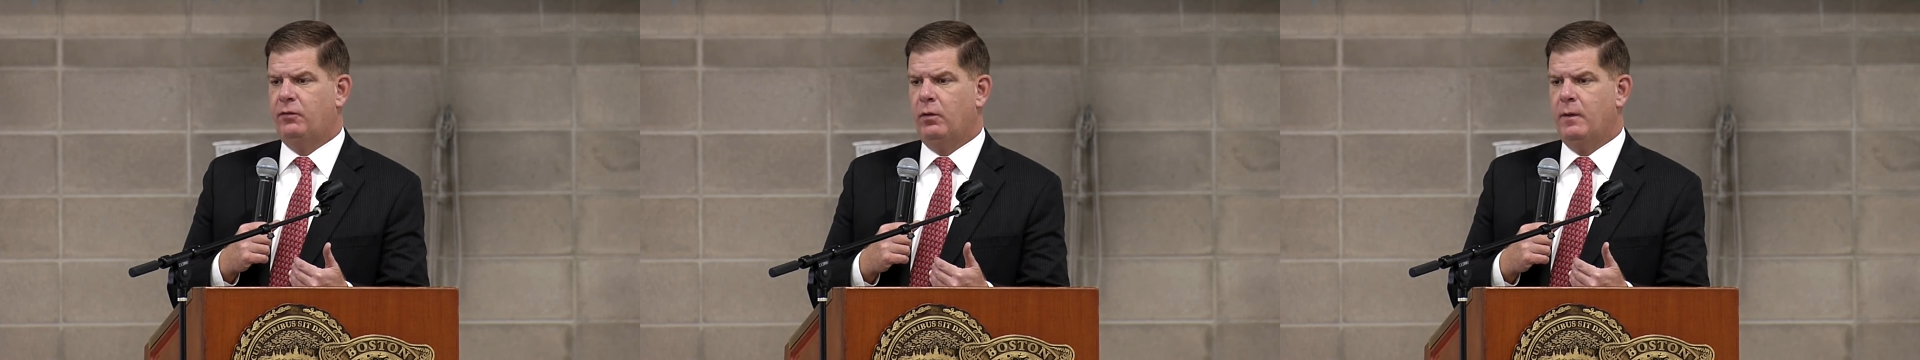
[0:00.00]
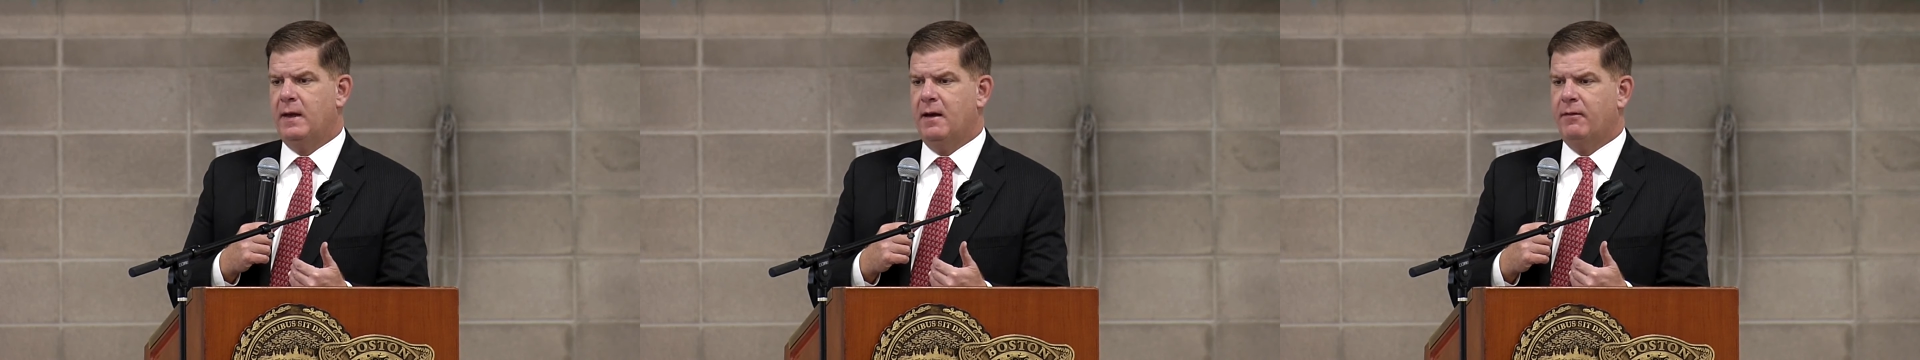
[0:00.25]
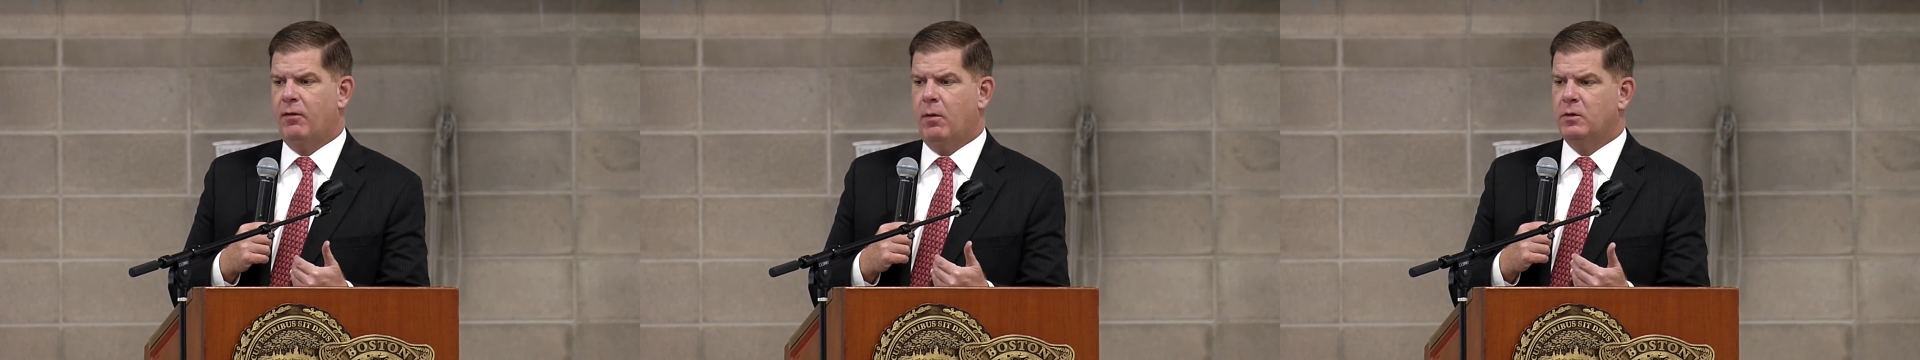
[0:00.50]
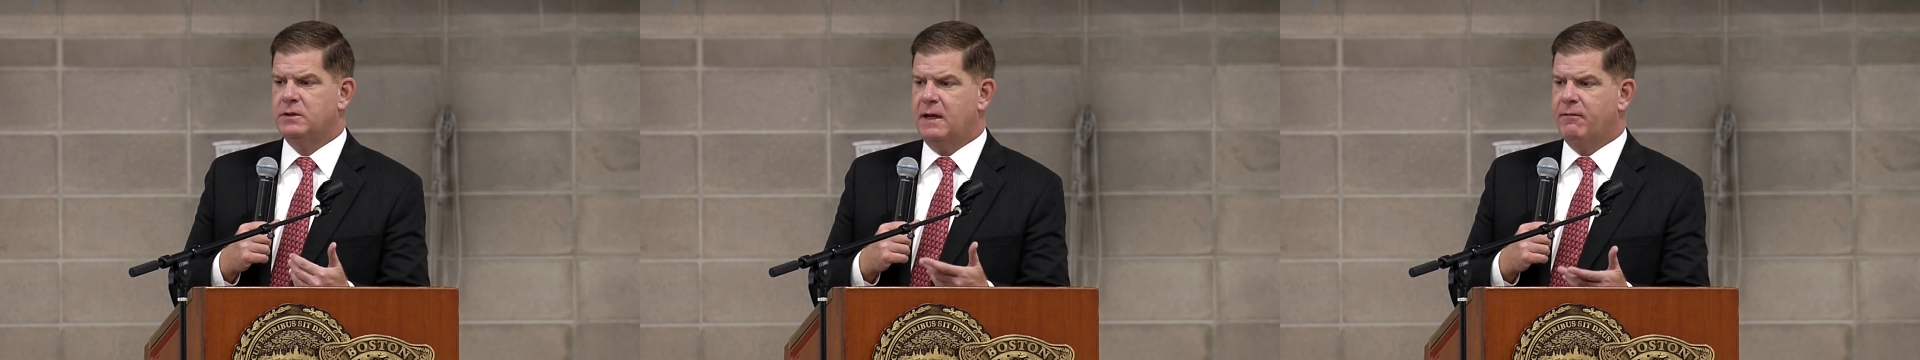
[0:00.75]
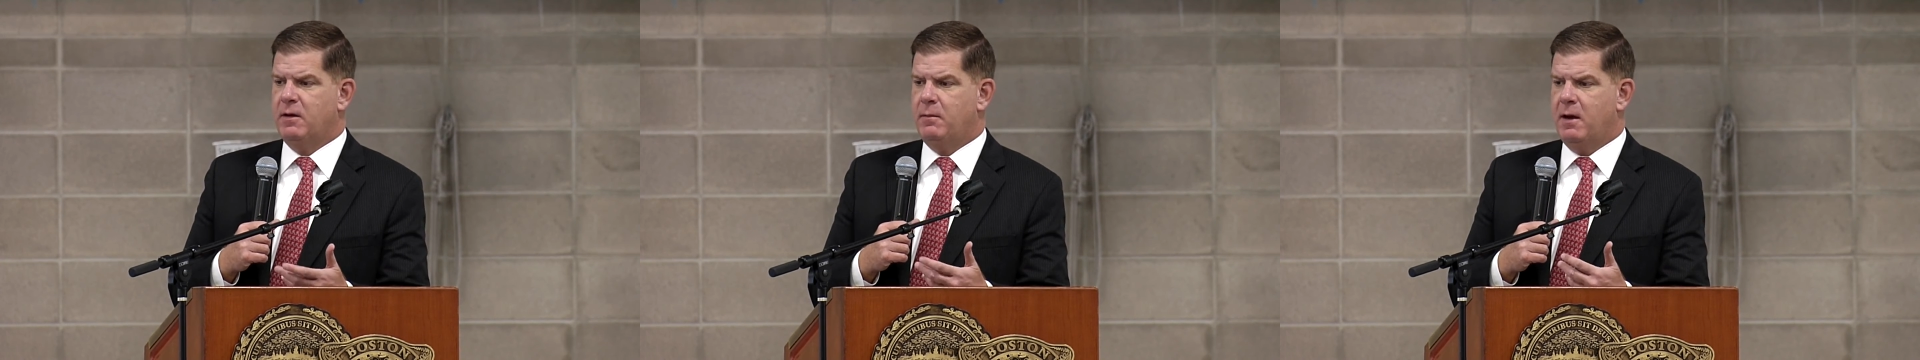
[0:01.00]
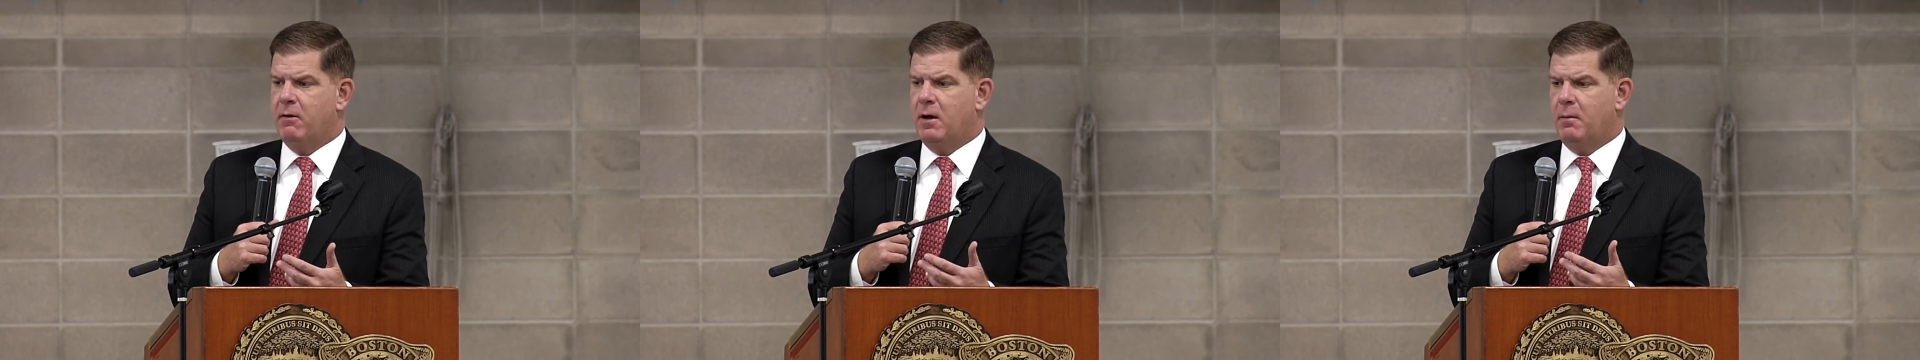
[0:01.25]
where we have almost every
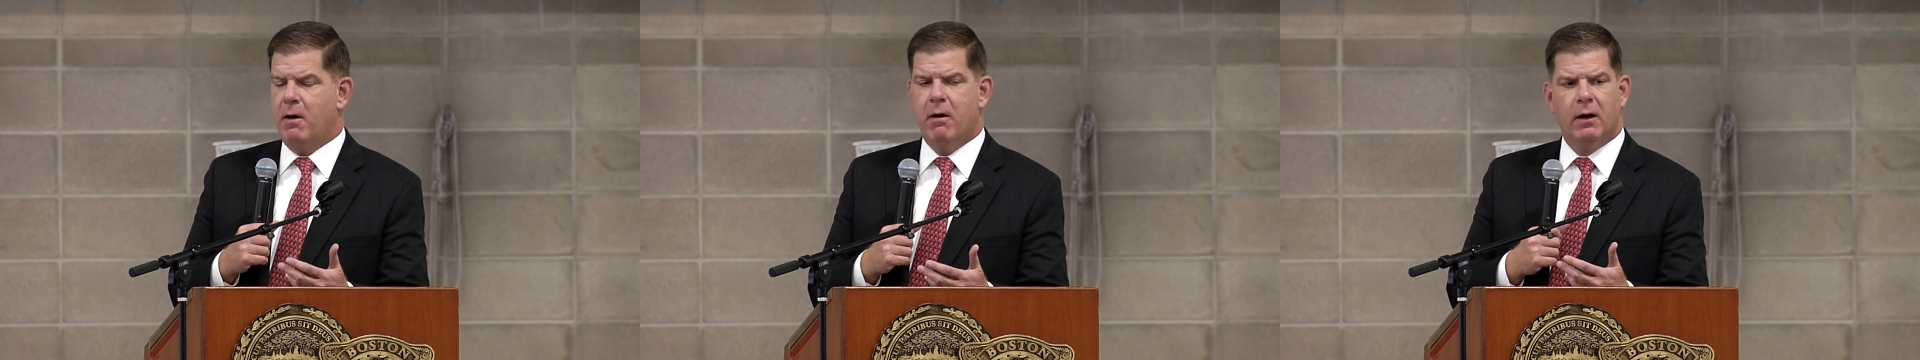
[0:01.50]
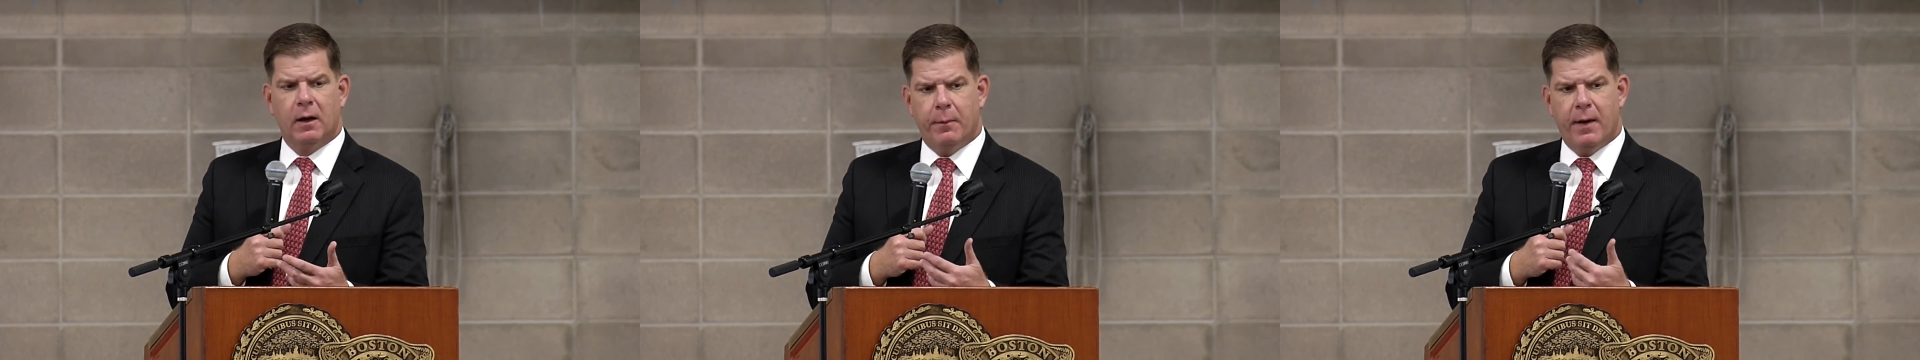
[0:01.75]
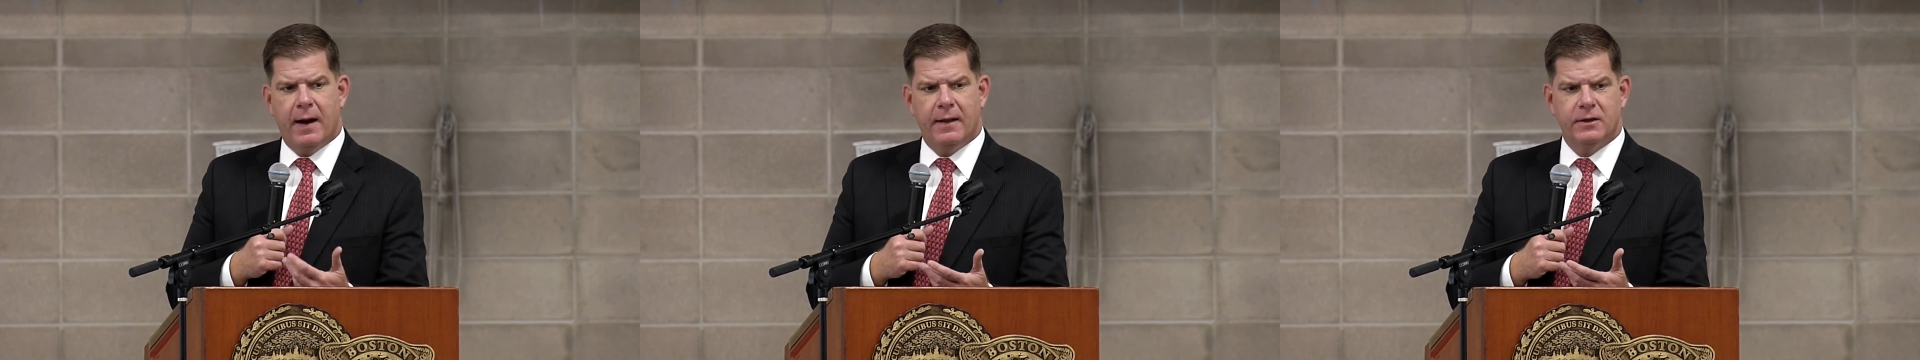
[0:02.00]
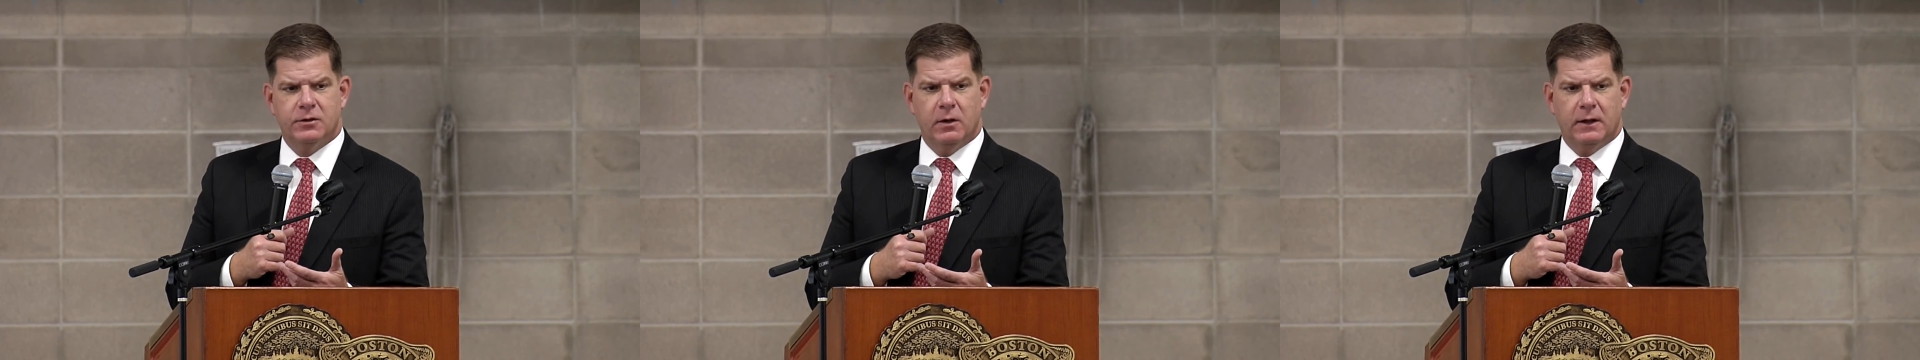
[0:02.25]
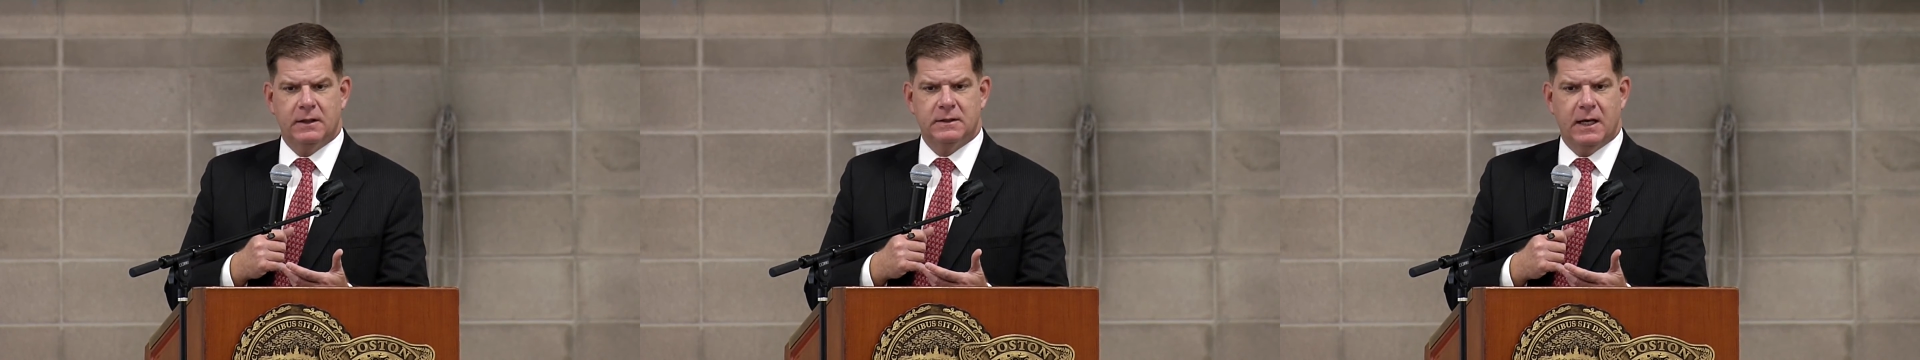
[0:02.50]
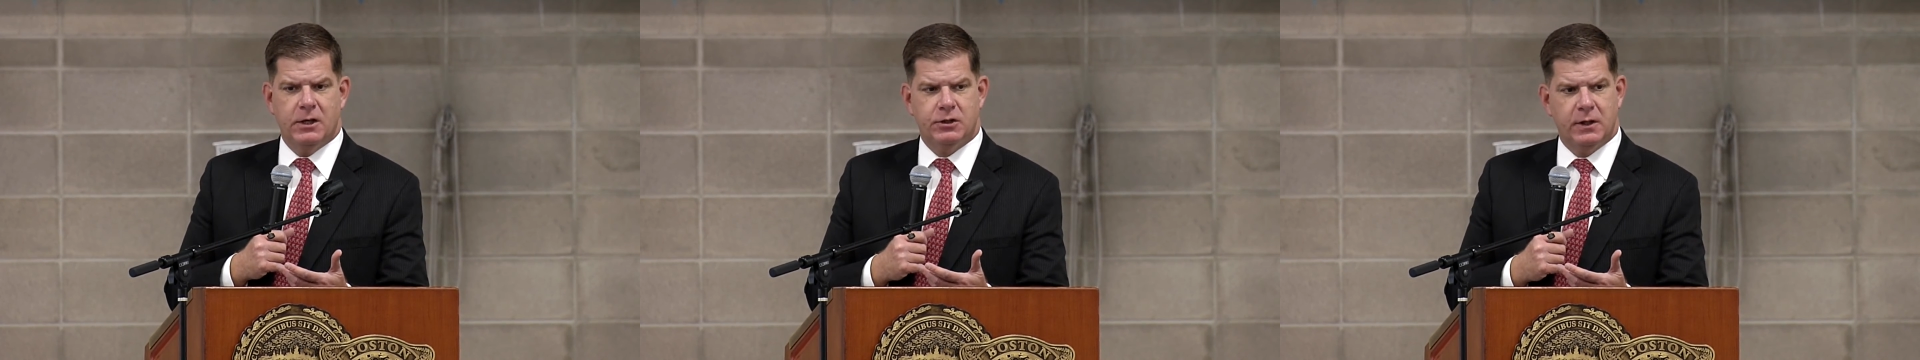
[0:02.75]
mayor in America part of this
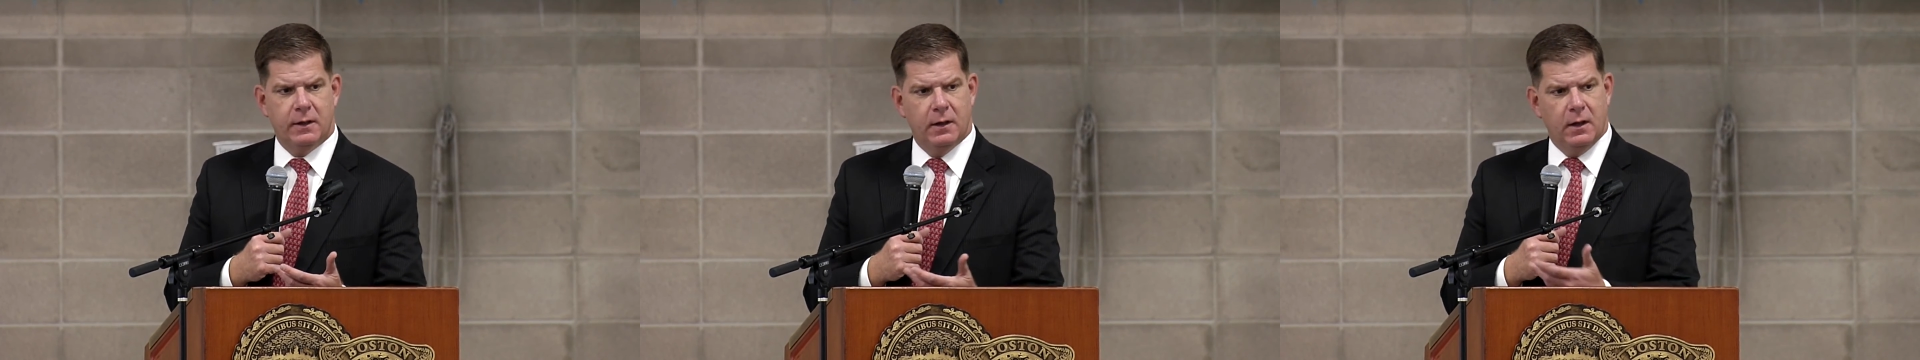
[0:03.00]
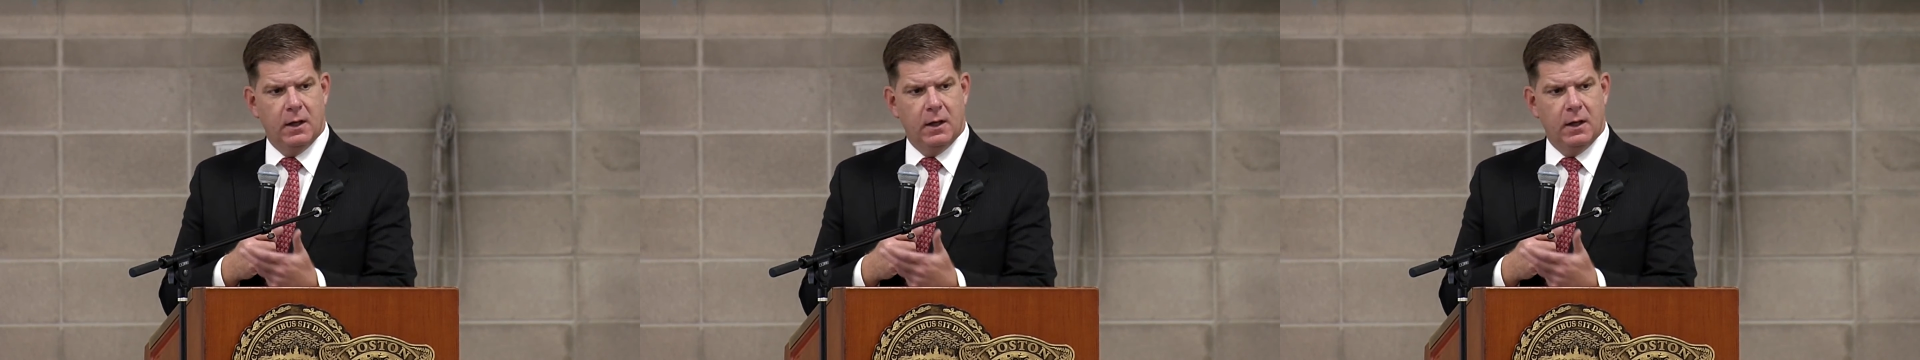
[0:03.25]
organization,